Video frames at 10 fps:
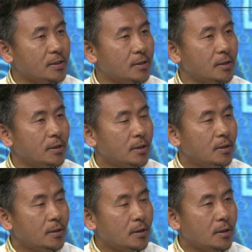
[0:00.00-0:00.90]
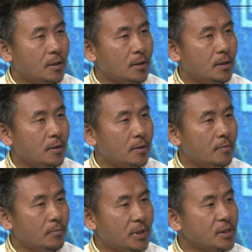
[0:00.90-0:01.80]
the
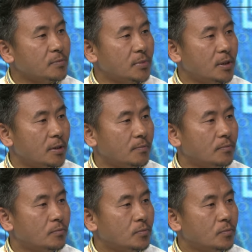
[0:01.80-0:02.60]
best medium